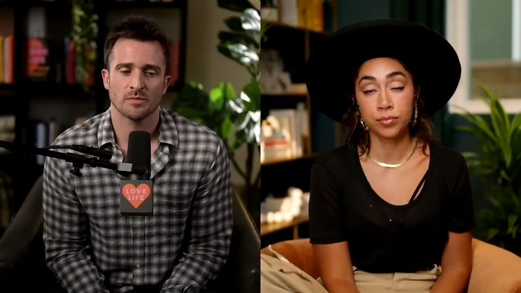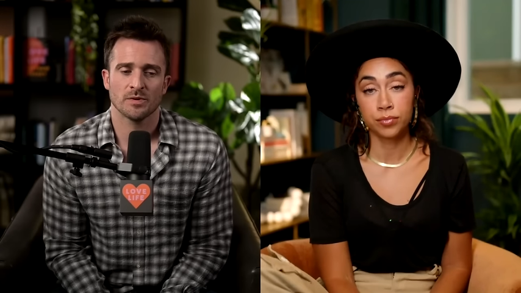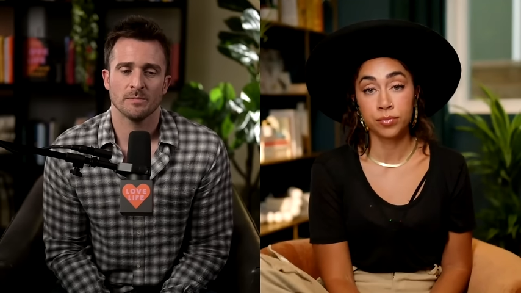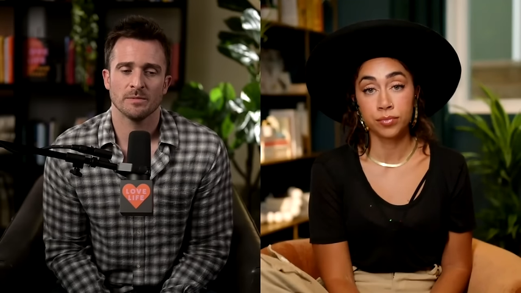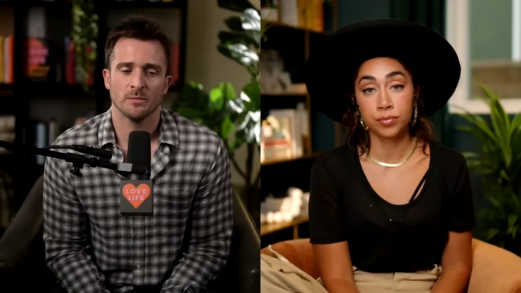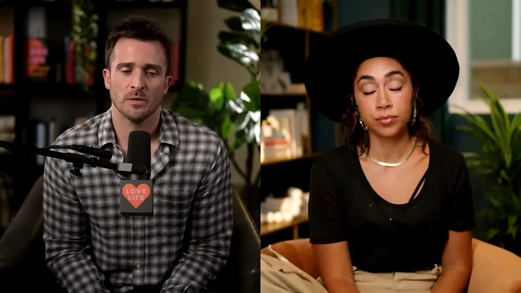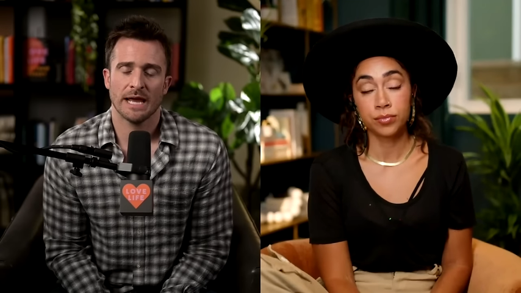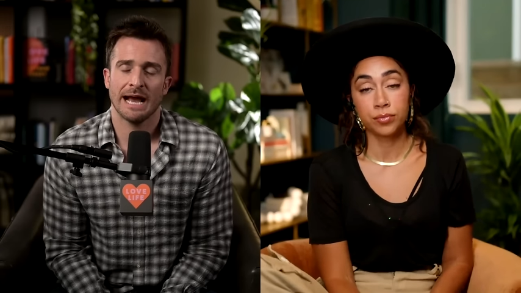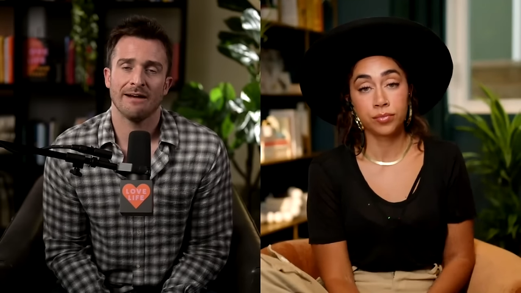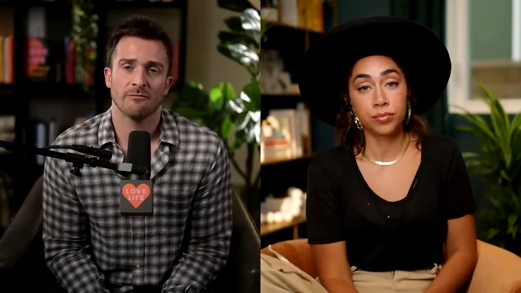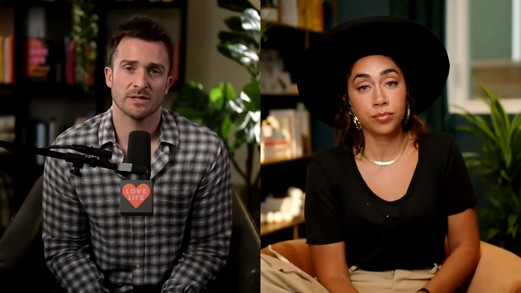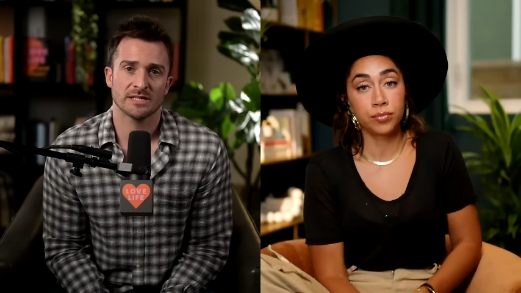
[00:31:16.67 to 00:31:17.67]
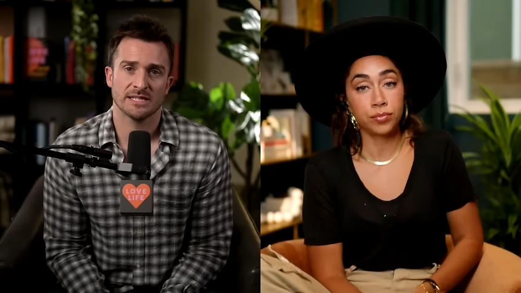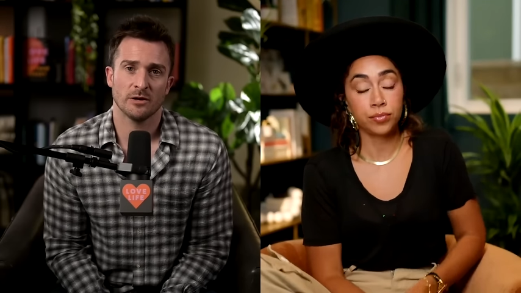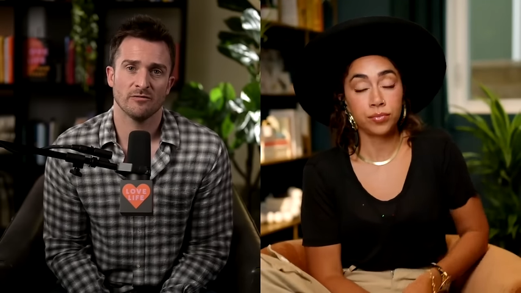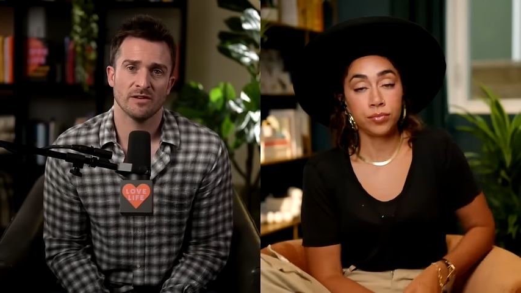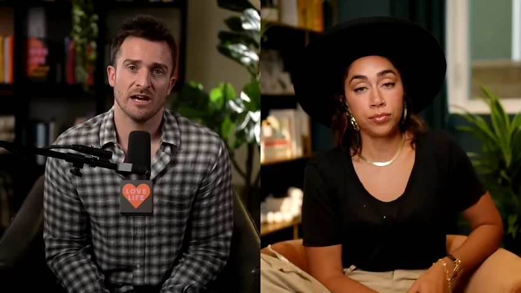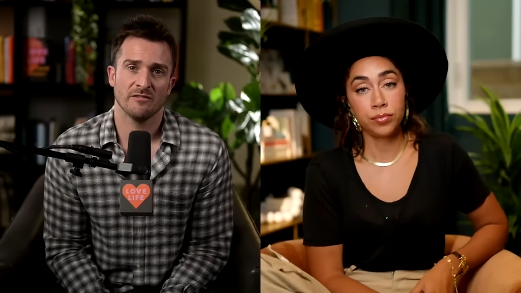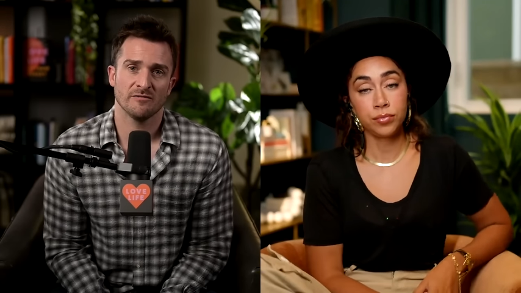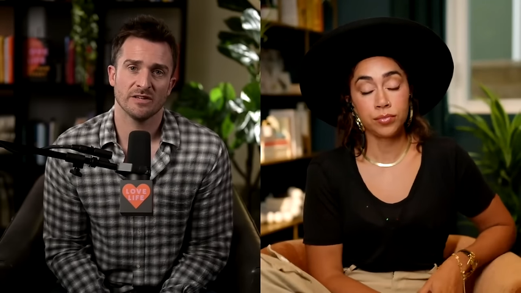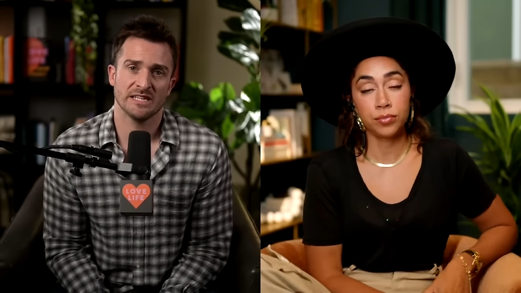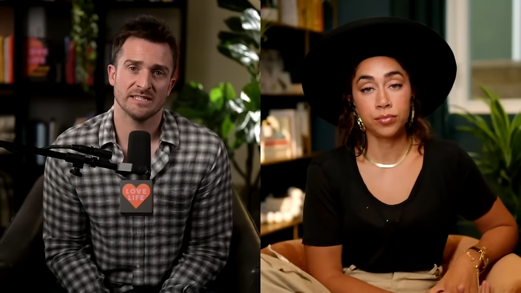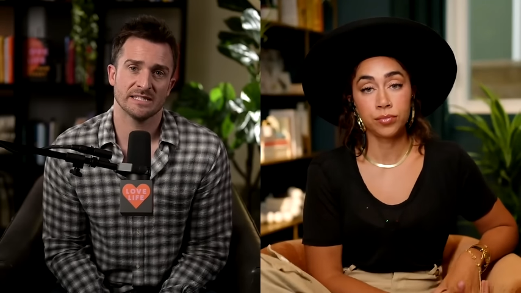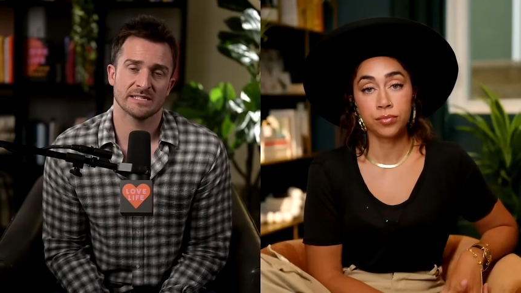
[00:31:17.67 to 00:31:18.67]
Speaker 1: the problem we have with self love
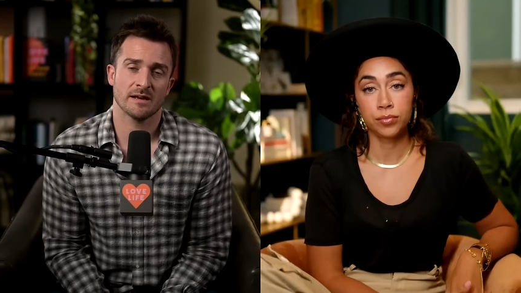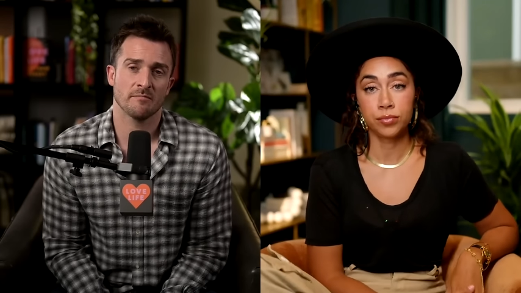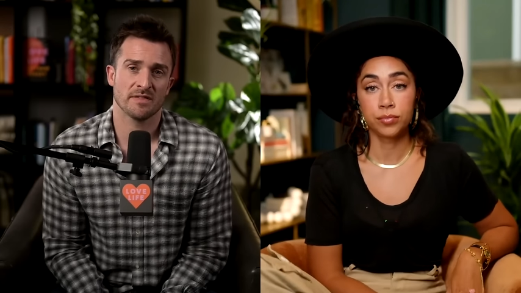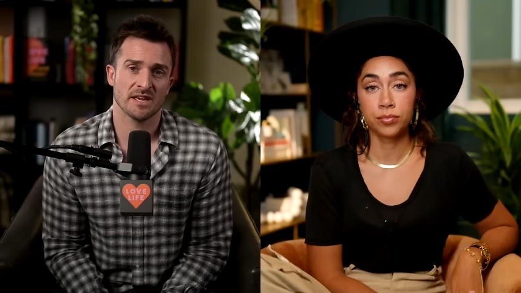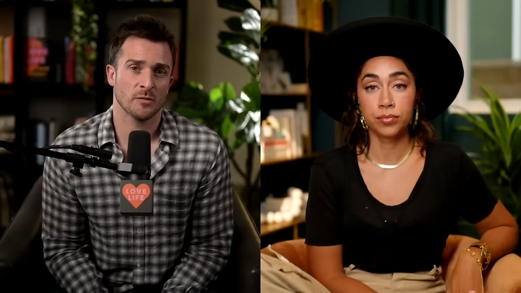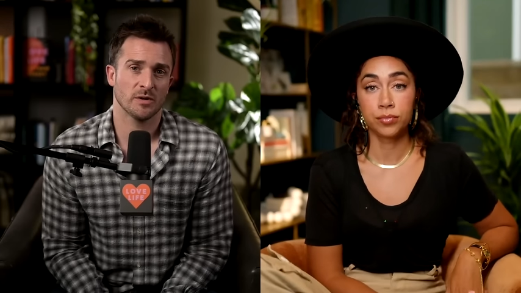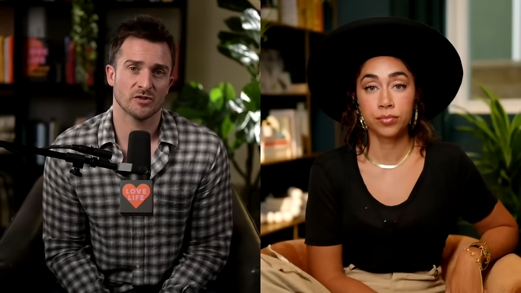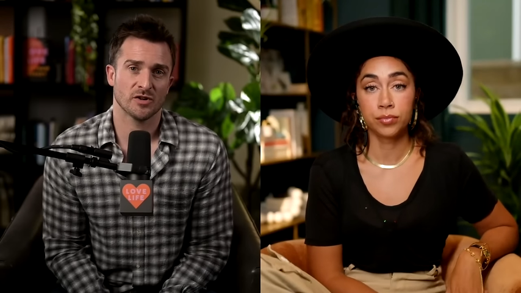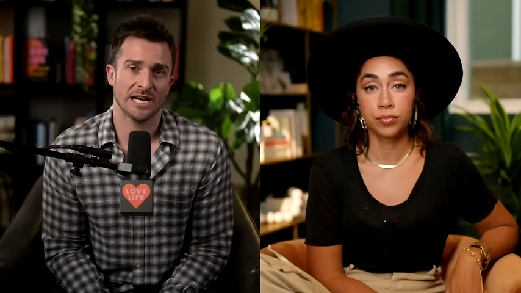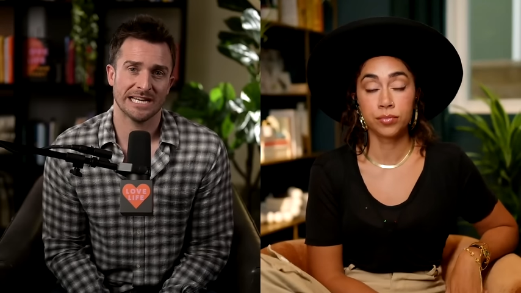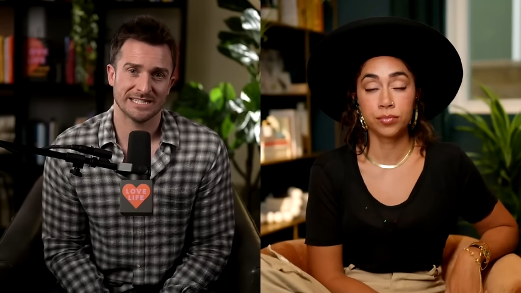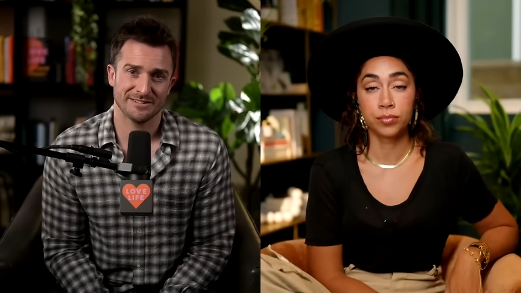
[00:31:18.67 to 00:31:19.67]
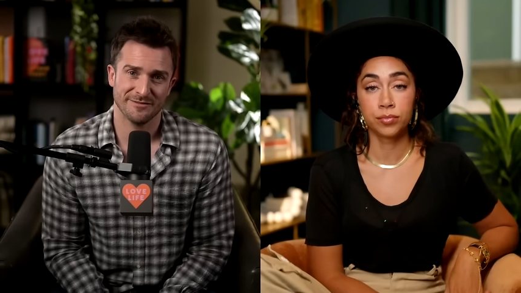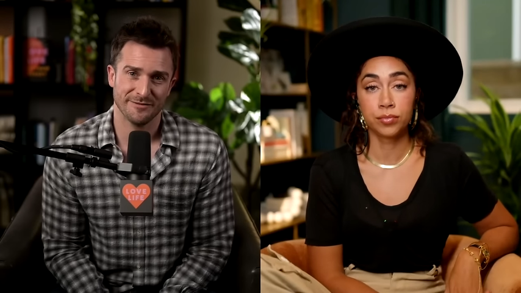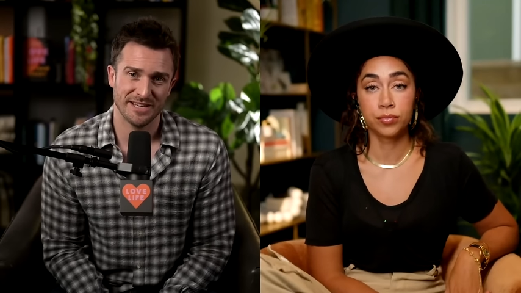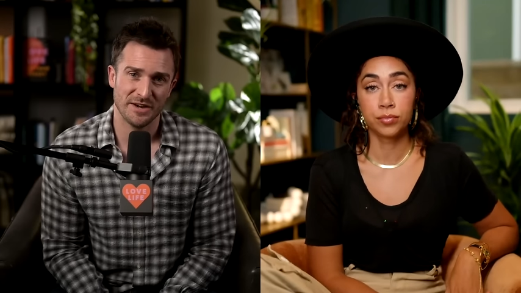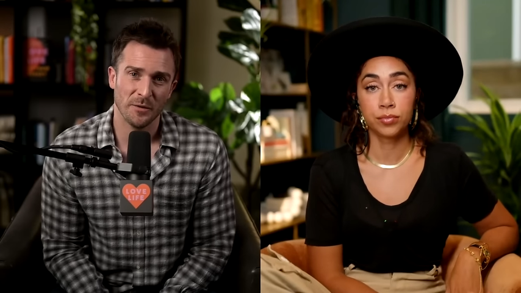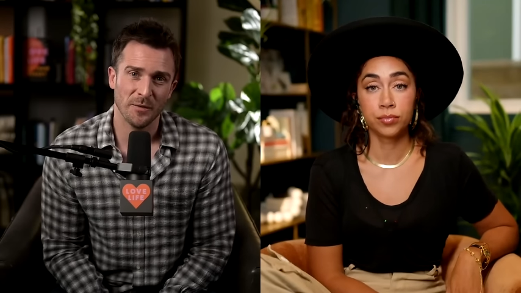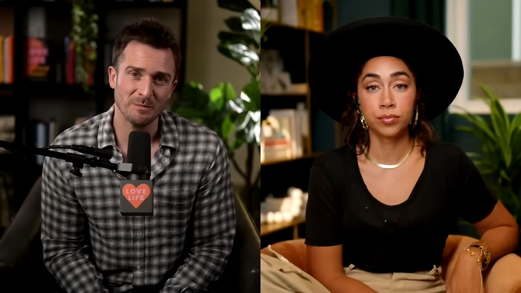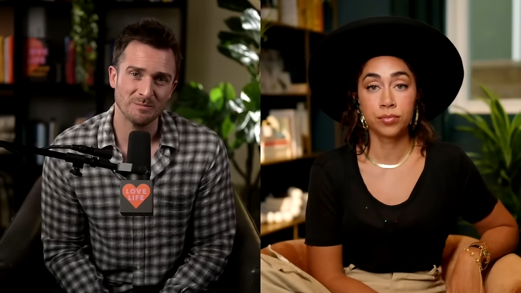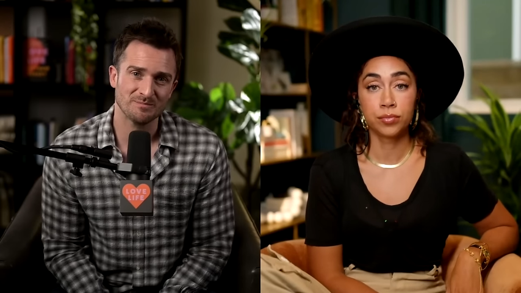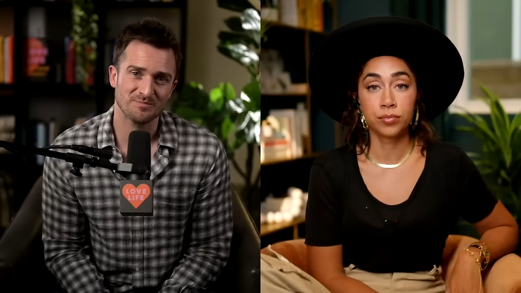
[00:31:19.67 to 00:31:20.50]
is it's something we're trying to feel.